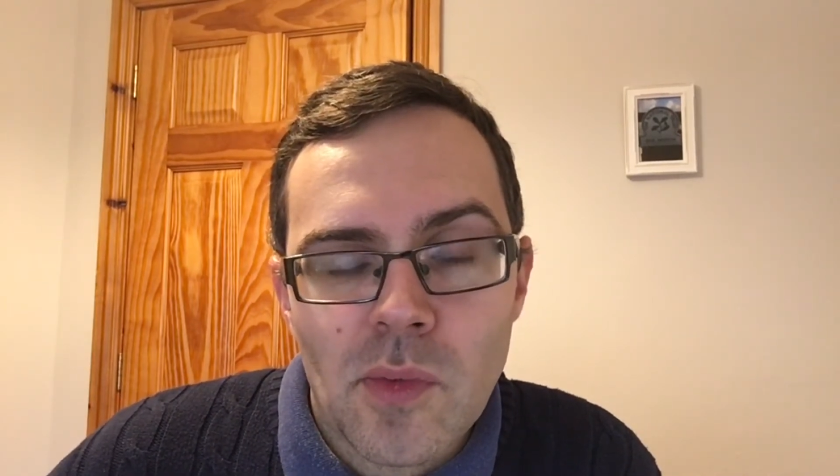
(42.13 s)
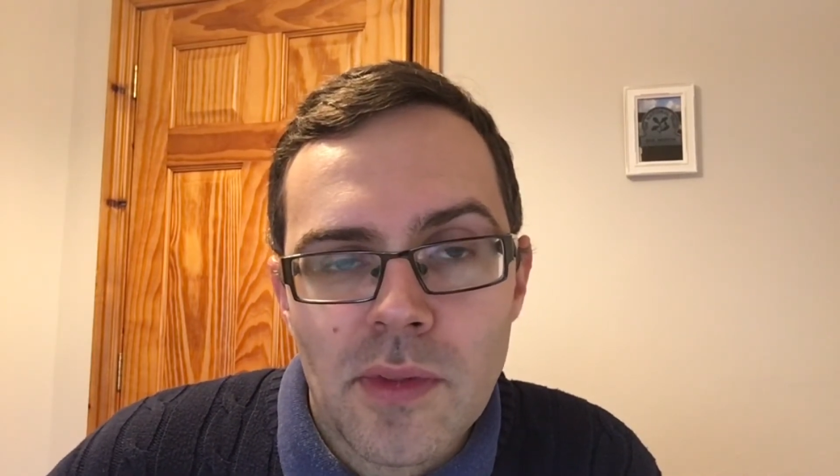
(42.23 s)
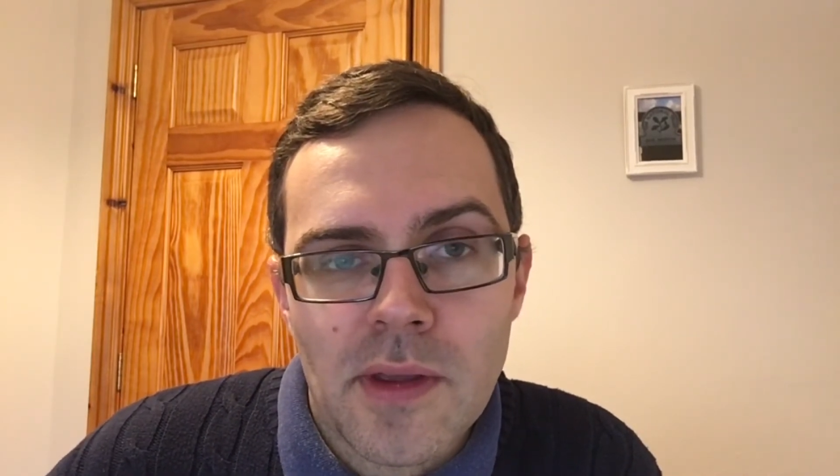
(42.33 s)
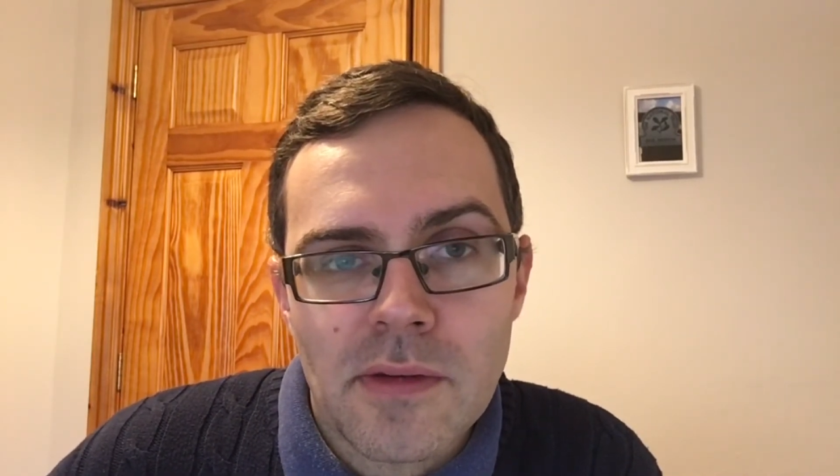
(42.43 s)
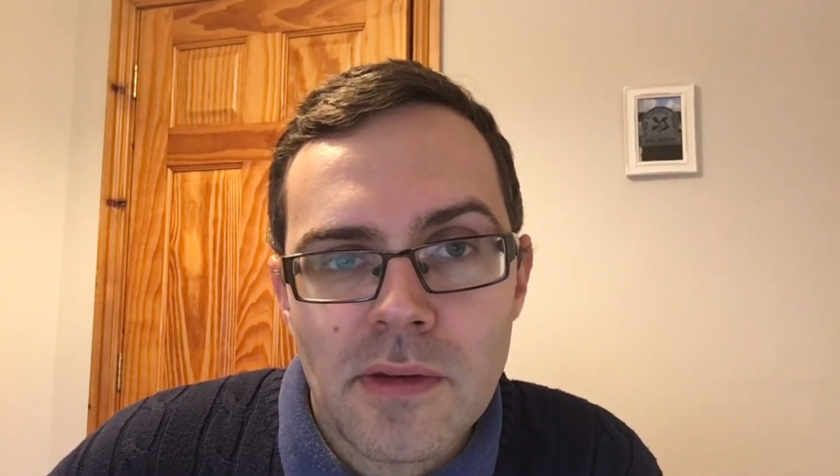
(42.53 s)

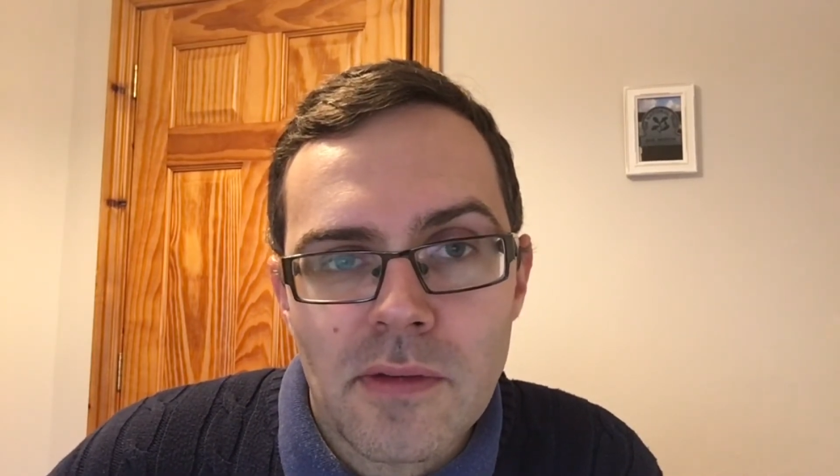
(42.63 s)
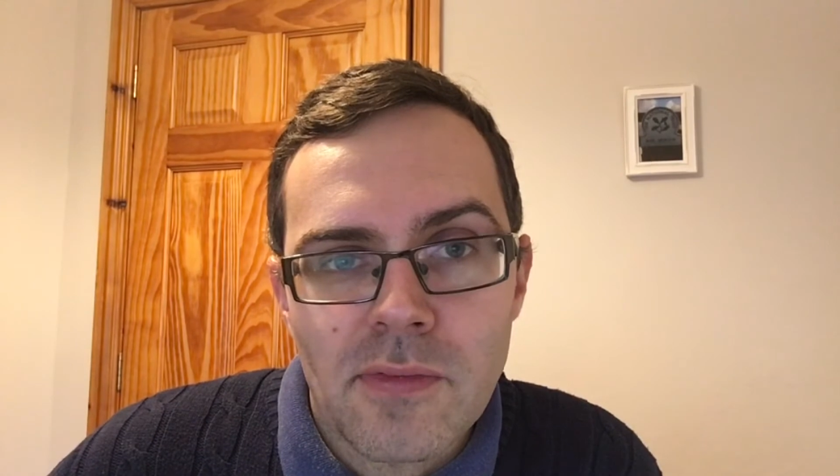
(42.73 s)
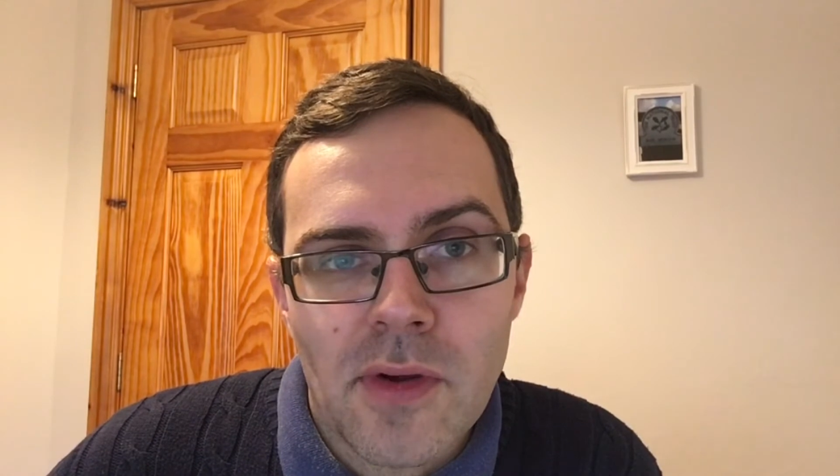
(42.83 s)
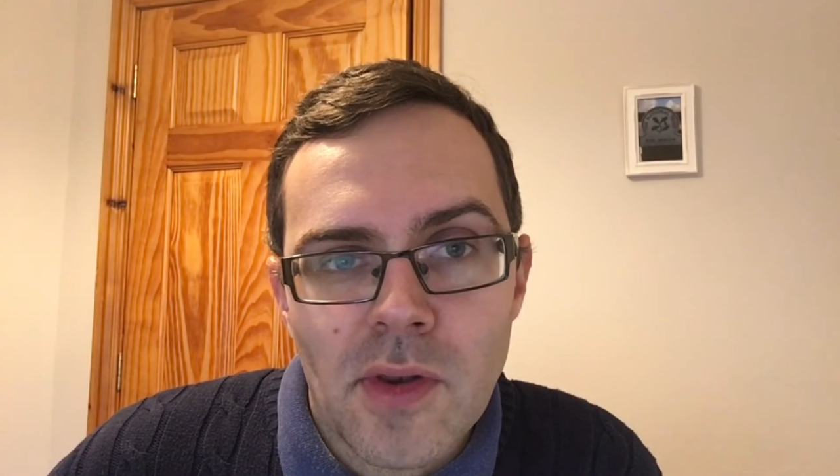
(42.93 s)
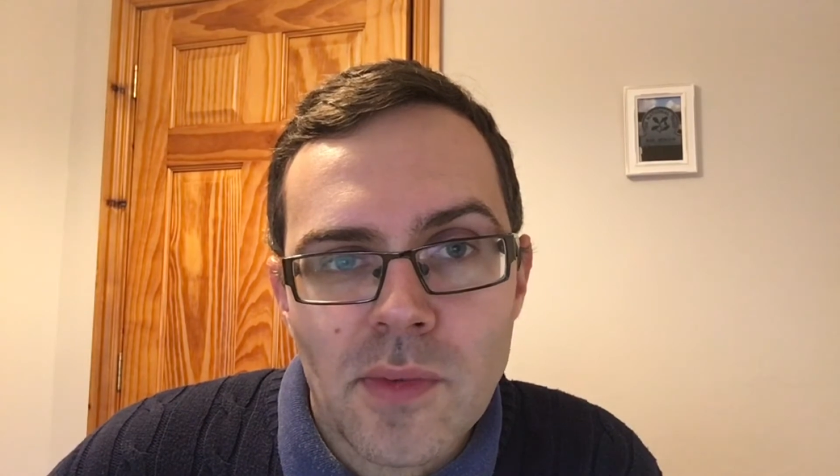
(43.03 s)
that
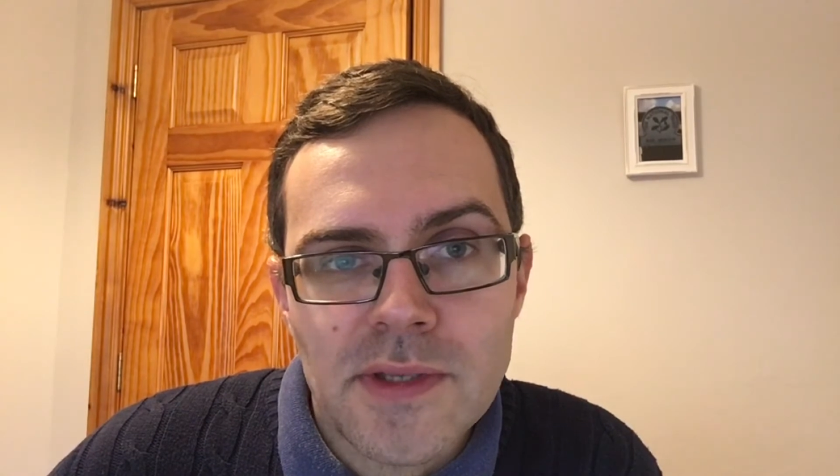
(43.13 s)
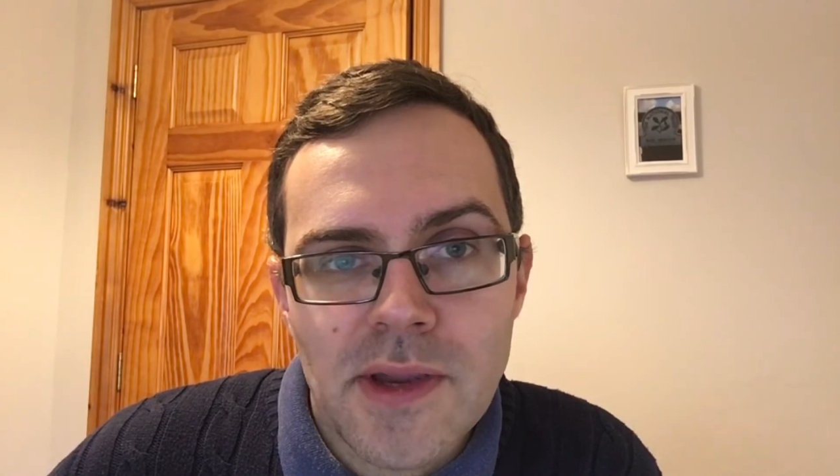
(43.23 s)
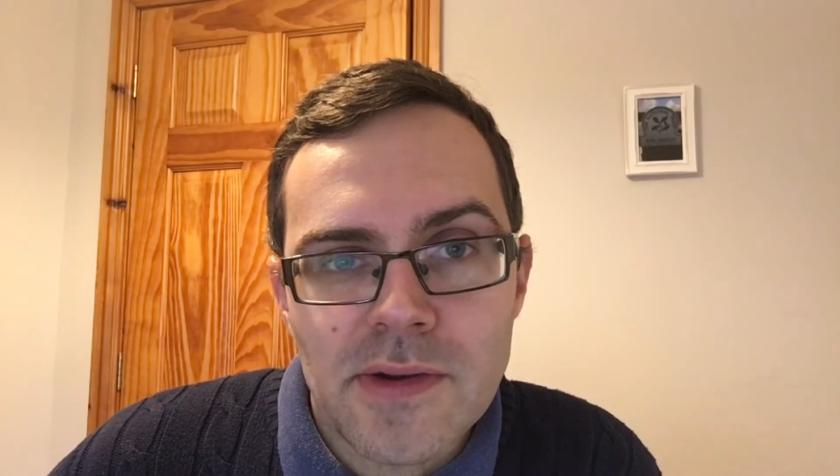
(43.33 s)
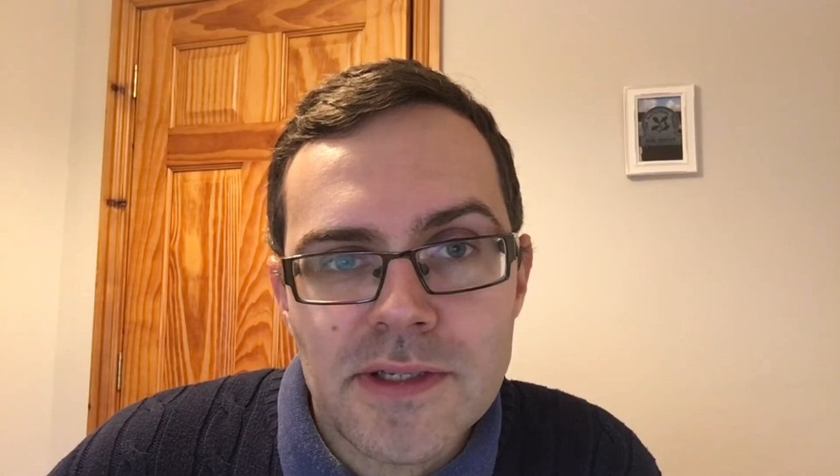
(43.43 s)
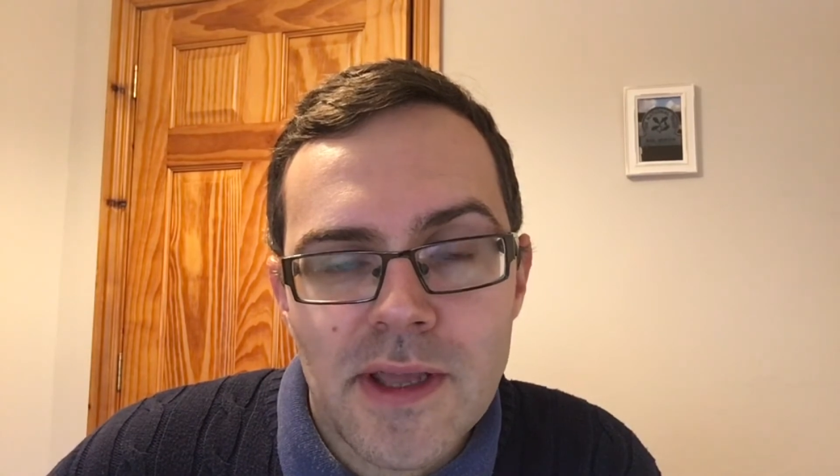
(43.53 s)
furlough is here
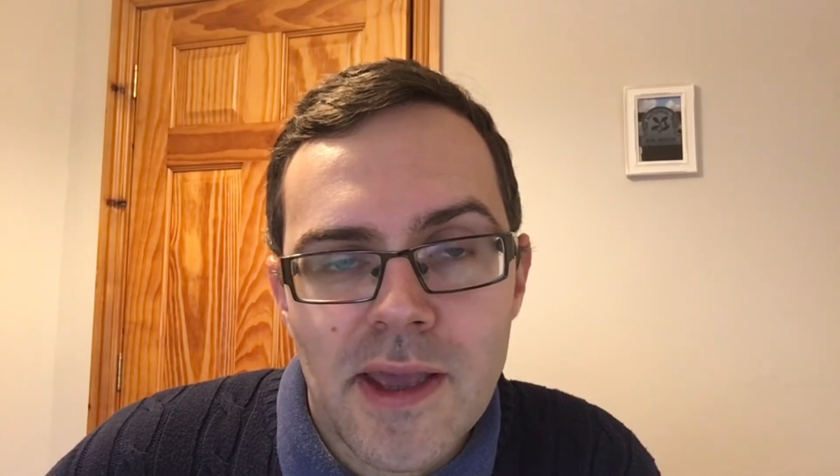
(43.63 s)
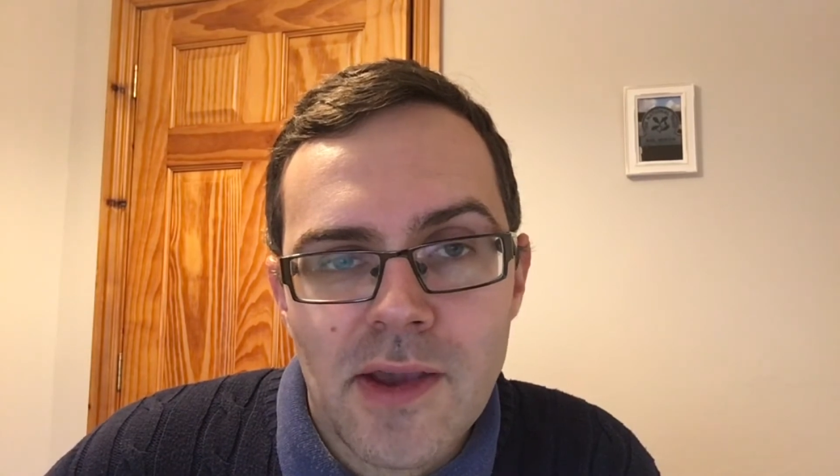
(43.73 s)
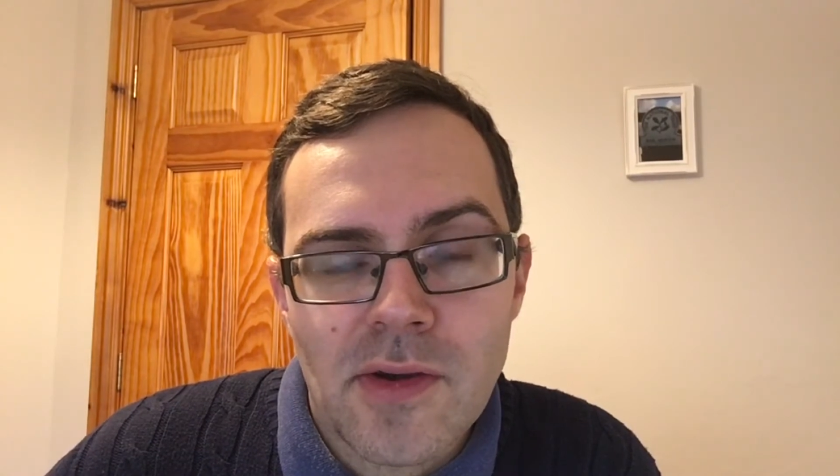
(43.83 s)
to stay